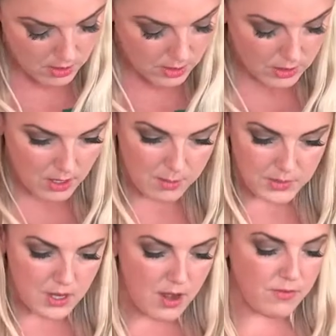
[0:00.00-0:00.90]
It
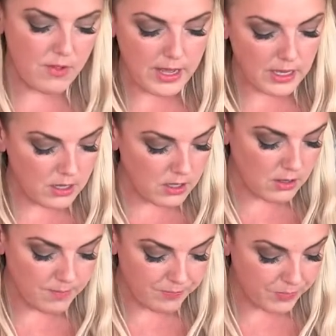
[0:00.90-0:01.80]
comes off like
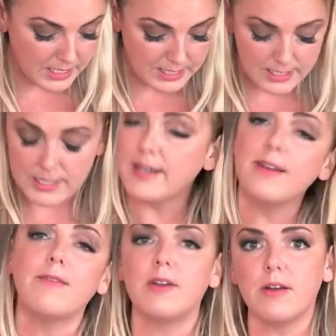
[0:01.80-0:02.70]
the
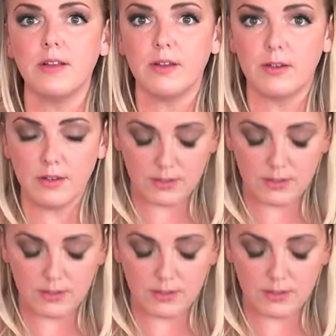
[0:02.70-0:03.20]
skin of an onion.